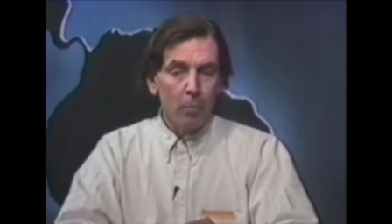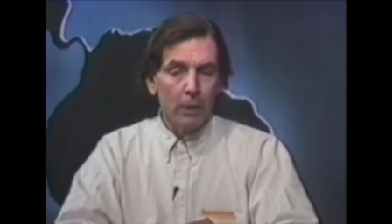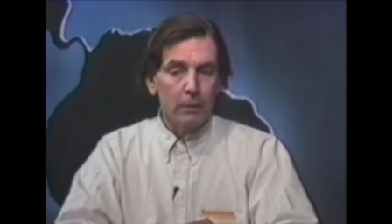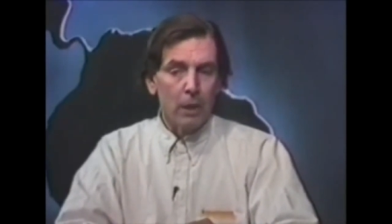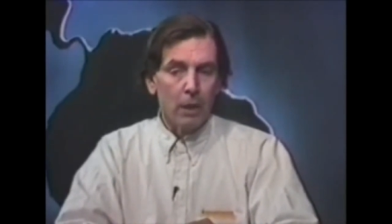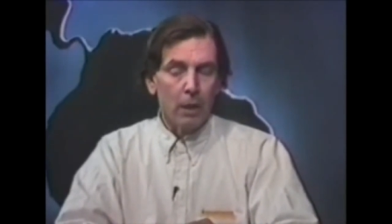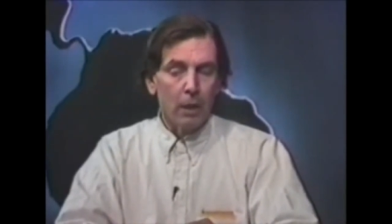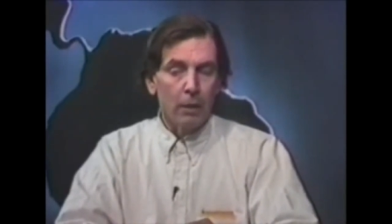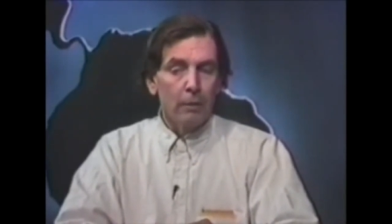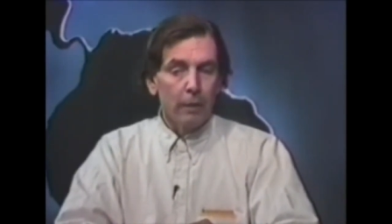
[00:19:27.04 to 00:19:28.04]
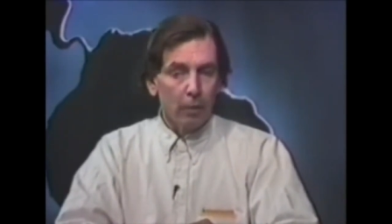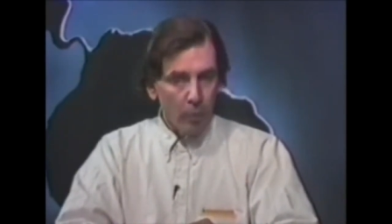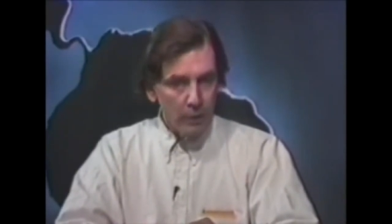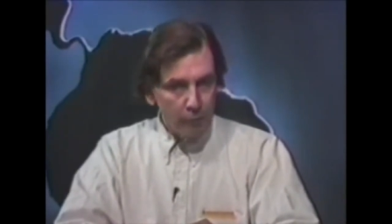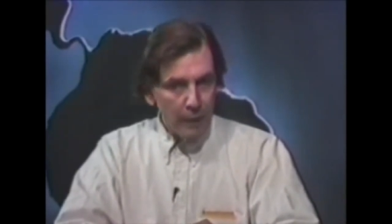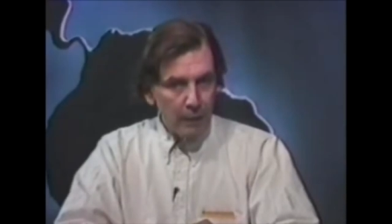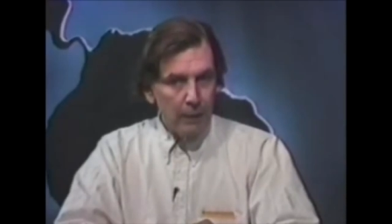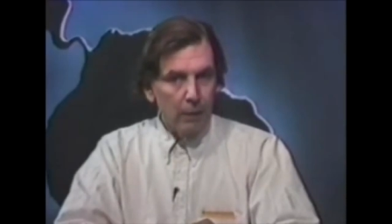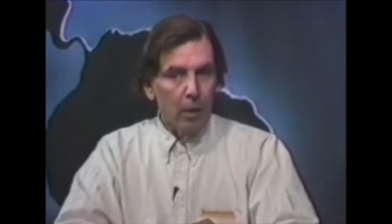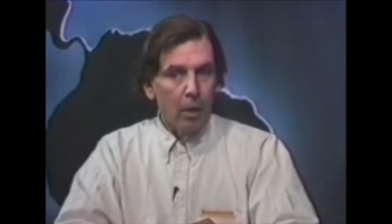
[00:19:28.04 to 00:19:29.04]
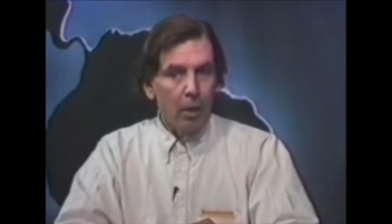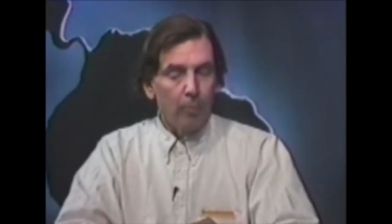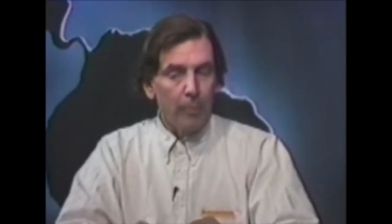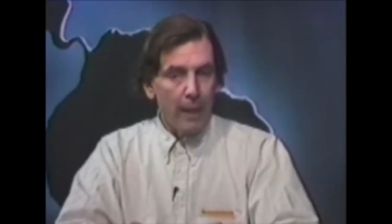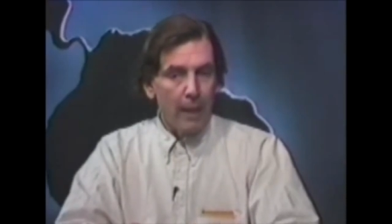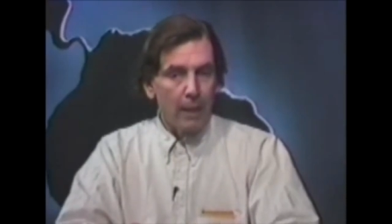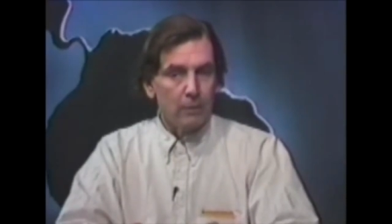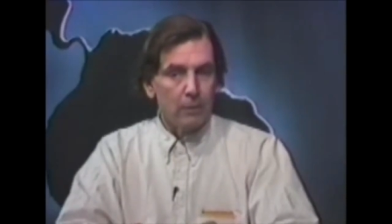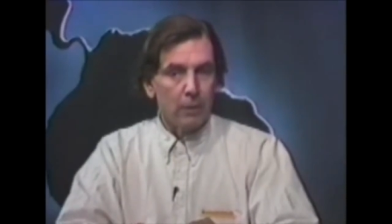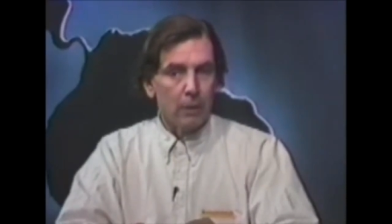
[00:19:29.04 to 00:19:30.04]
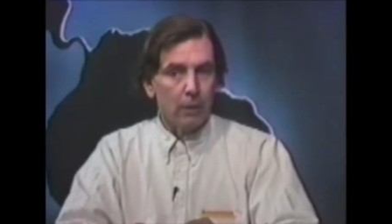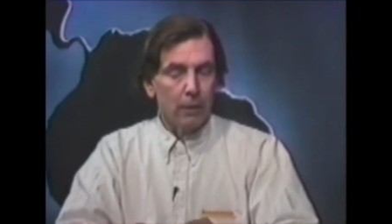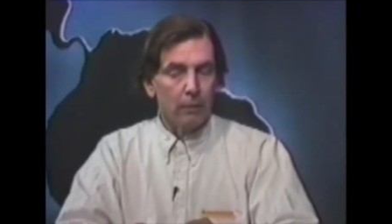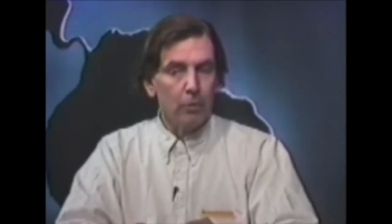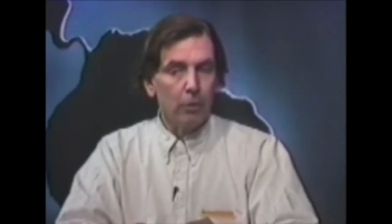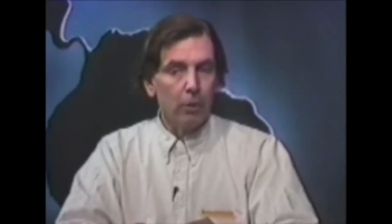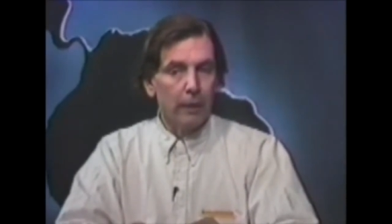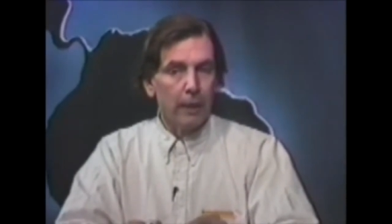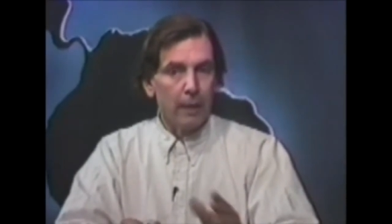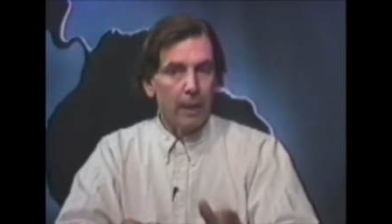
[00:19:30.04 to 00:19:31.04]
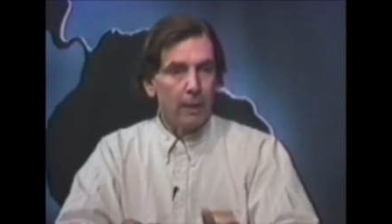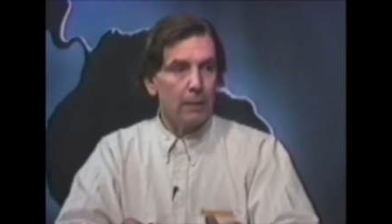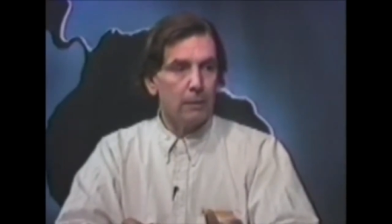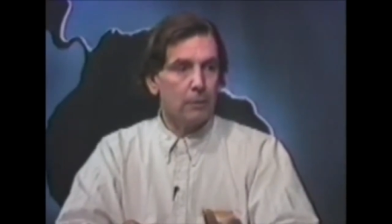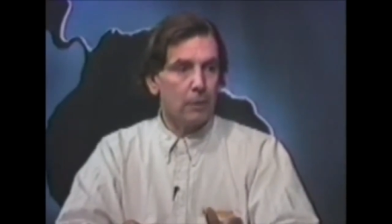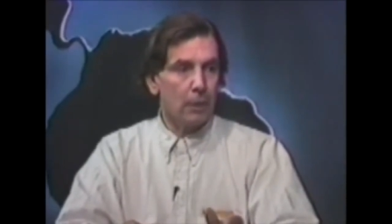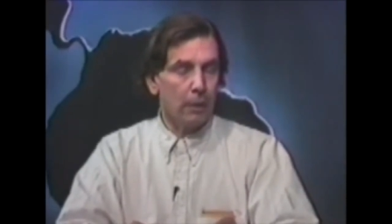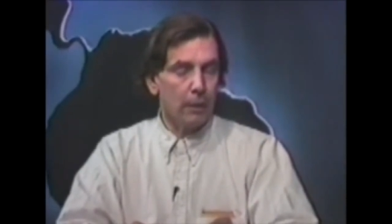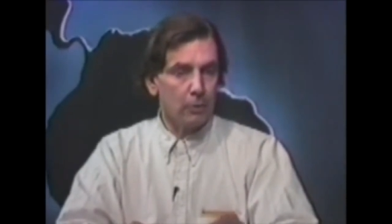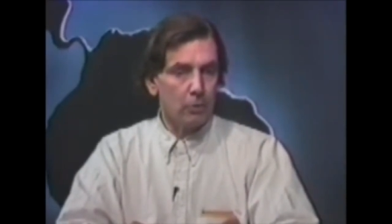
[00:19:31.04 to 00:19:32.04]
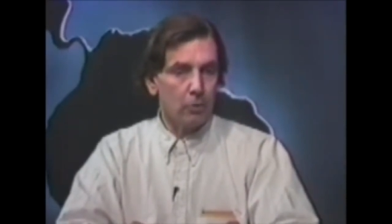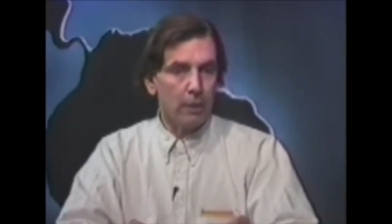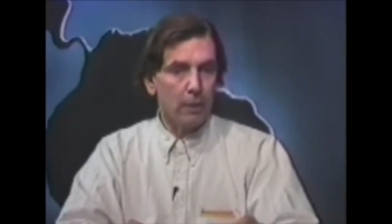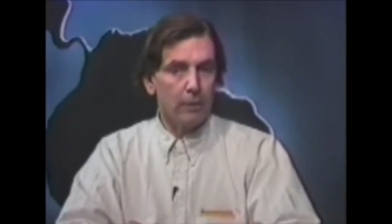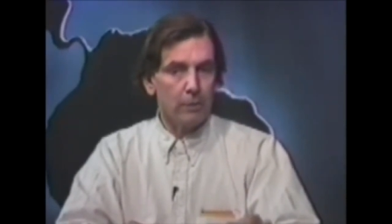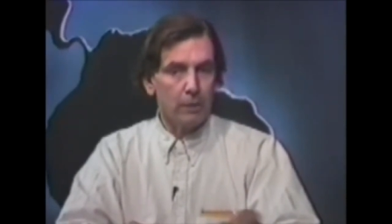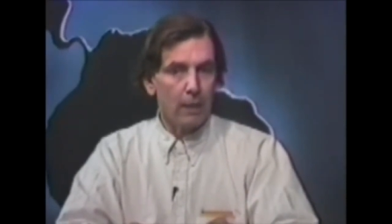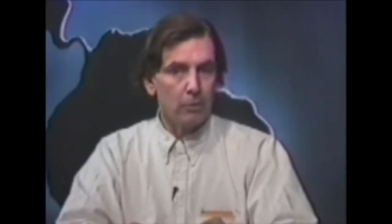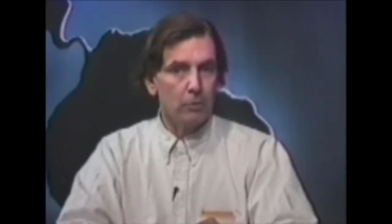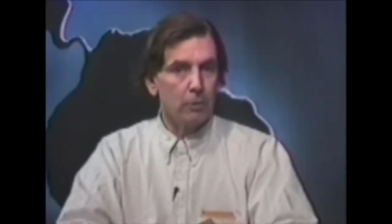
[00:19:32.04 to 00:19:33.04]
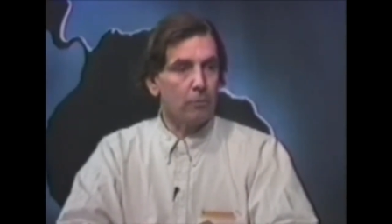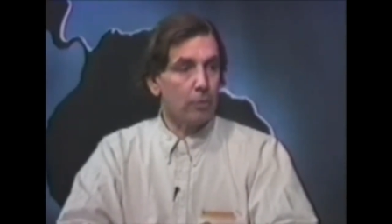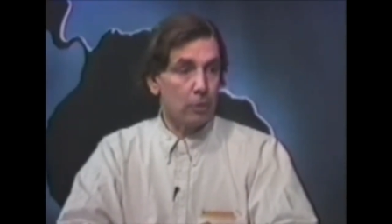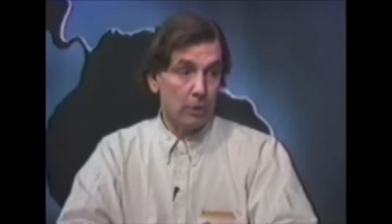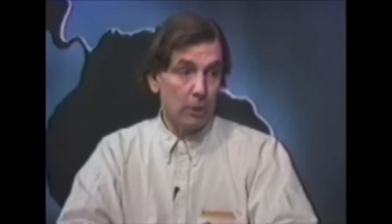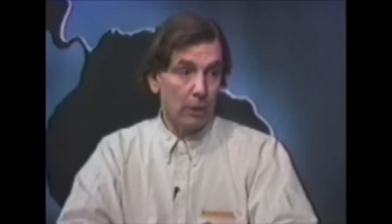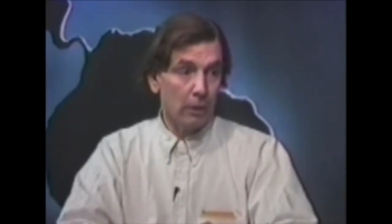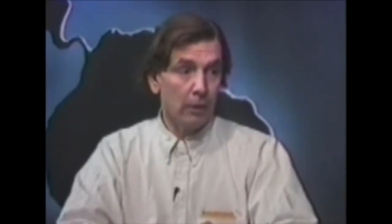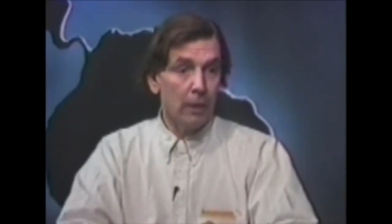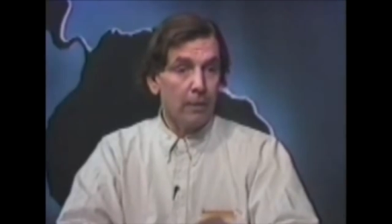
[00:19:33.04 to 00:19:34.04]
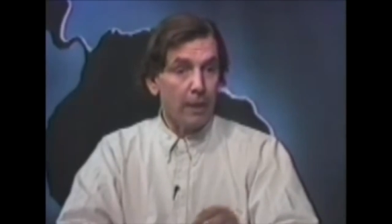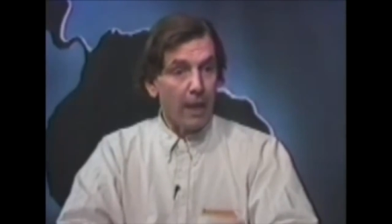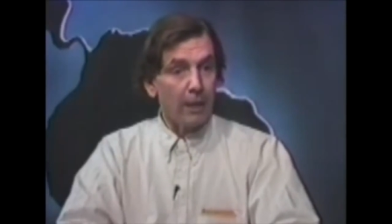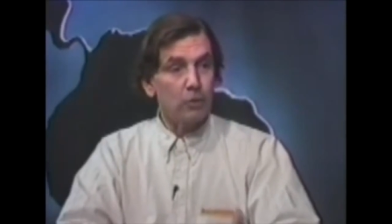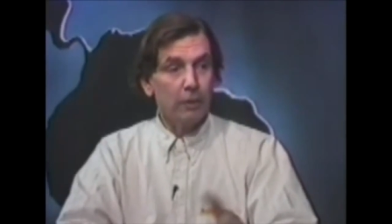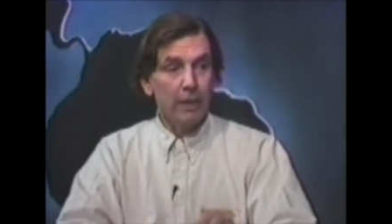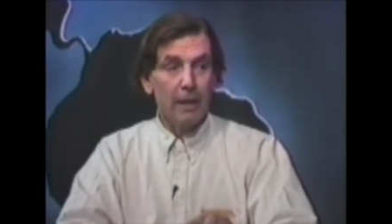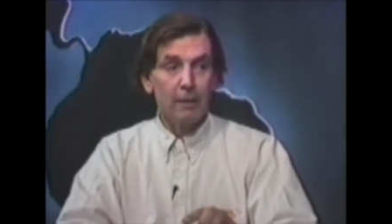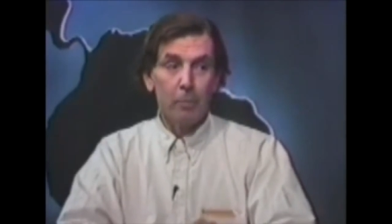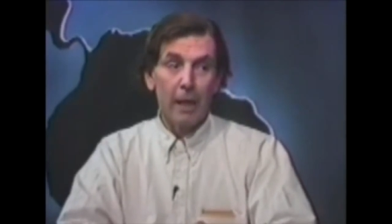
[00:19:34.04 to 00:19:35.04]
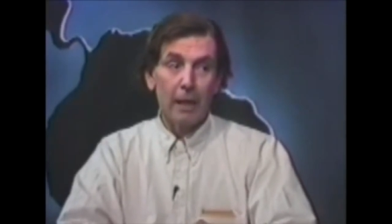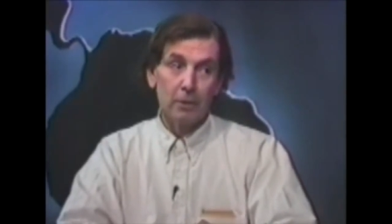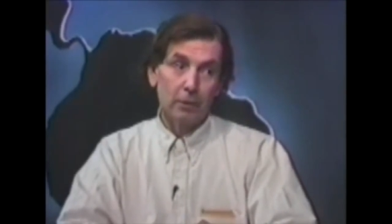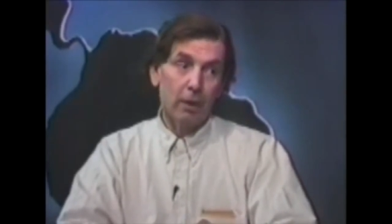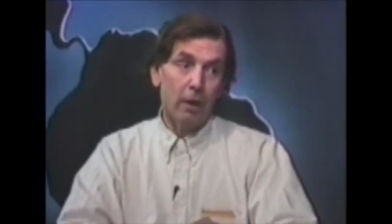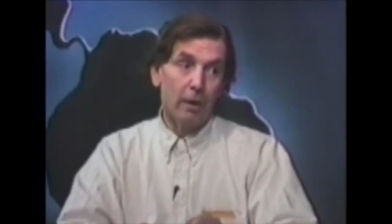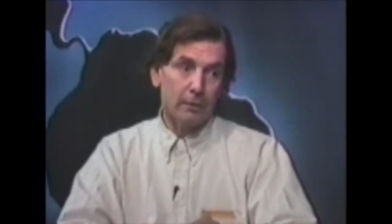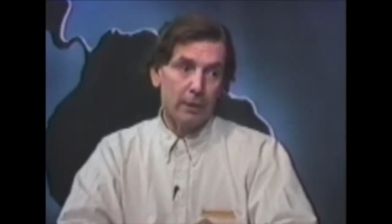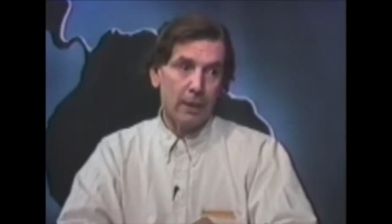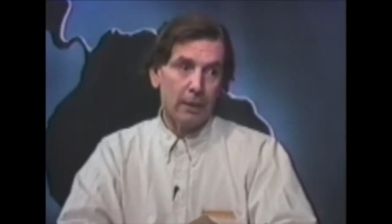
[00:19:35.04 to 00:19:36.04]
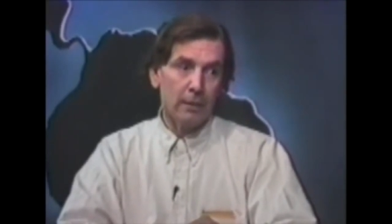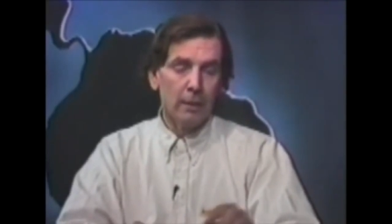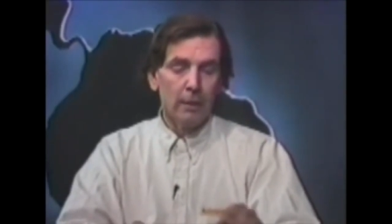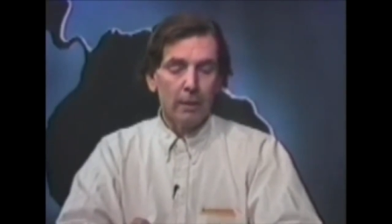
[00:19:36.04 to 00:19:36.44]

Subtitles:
But there was finally a law passed. If you look at Henning's history of the statutes of Virginia, they actually had to pass a law saying